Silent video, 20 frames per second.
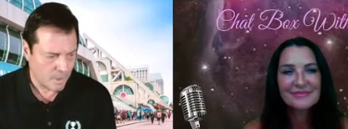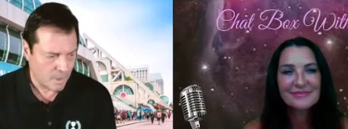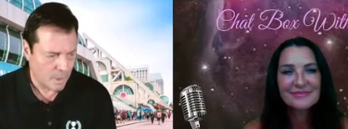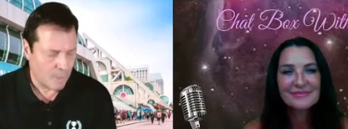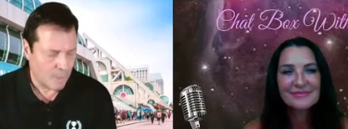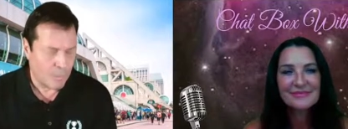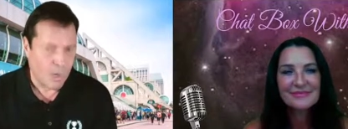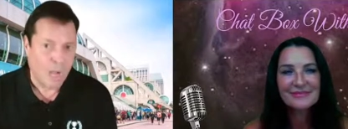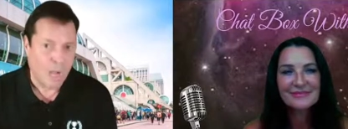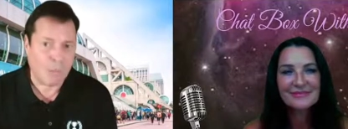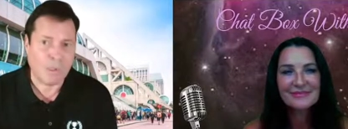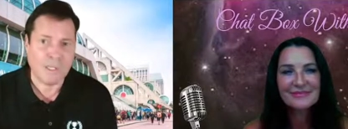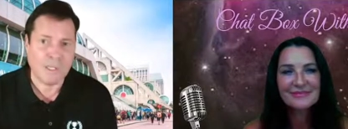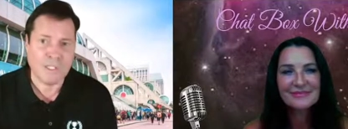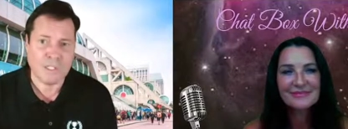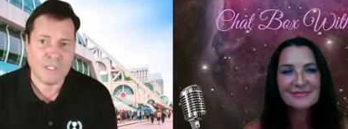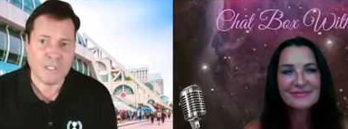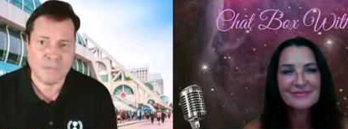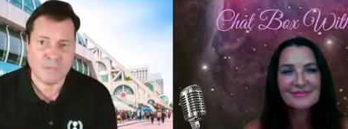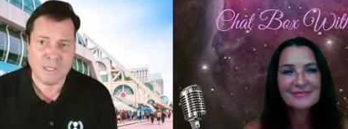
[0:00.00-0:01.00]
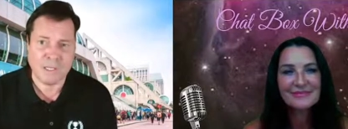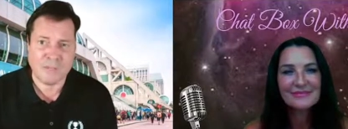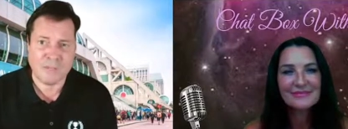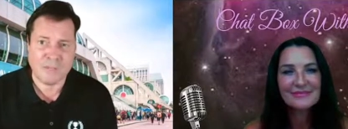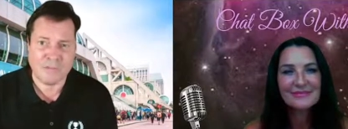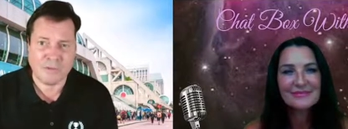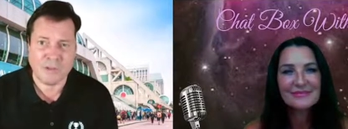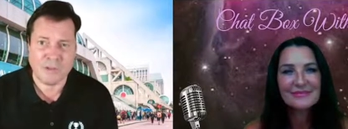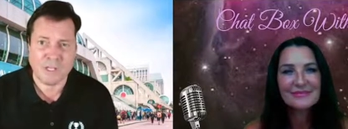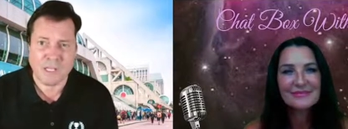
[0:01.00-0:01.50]
Speaker 1: probably something for
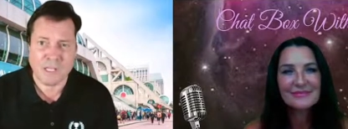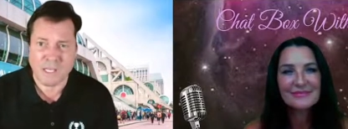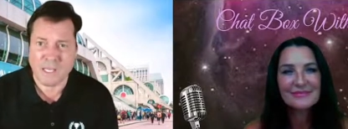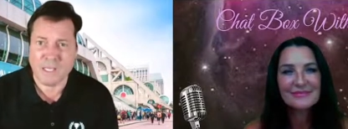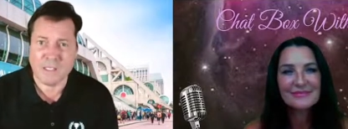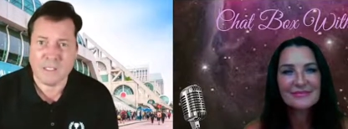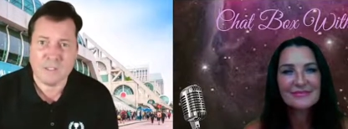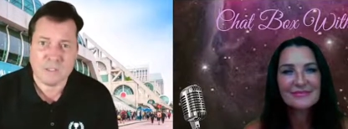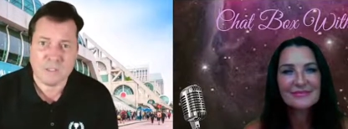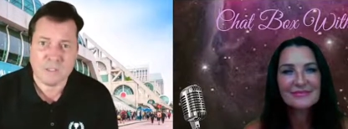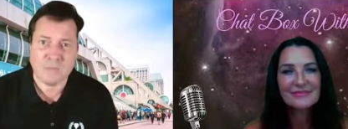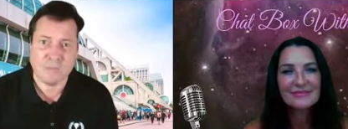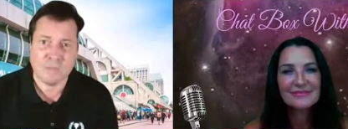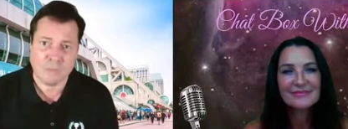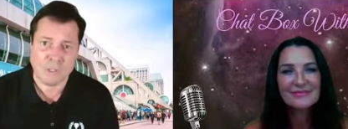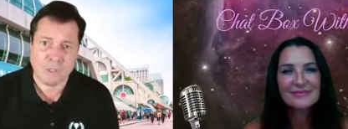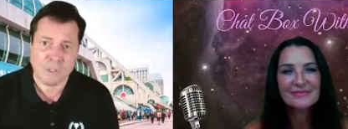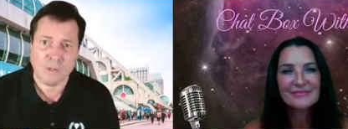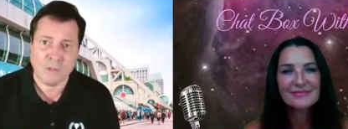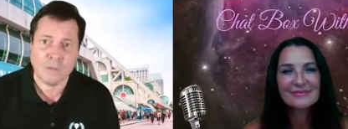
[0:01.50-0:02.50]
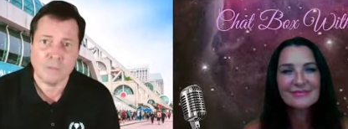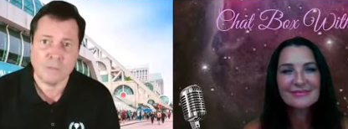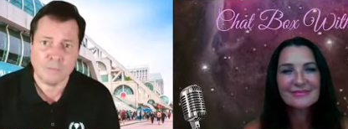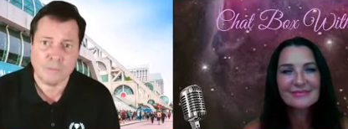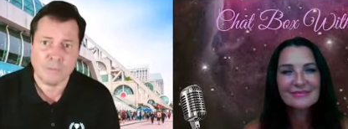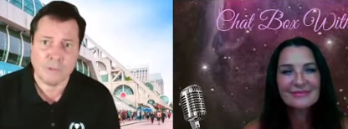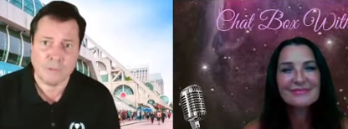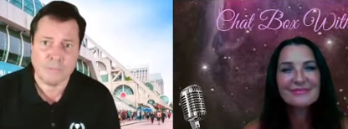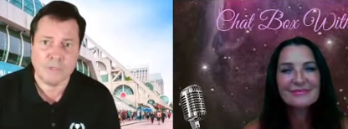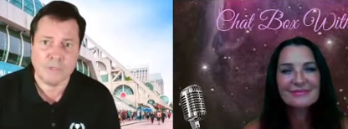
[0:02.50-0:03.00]
the kids, one of the, the,
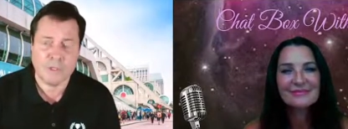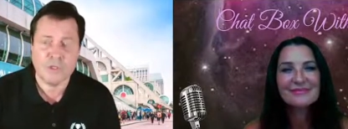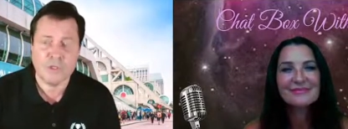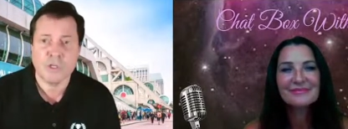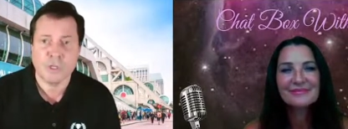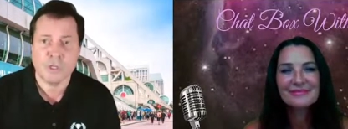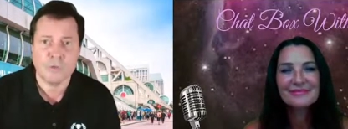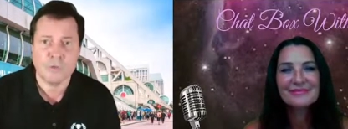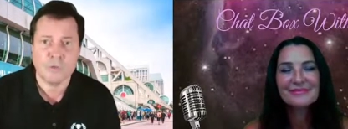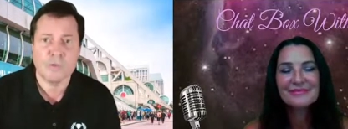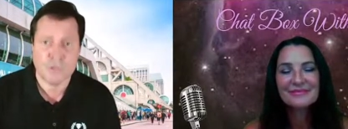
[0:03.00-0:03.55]
the children's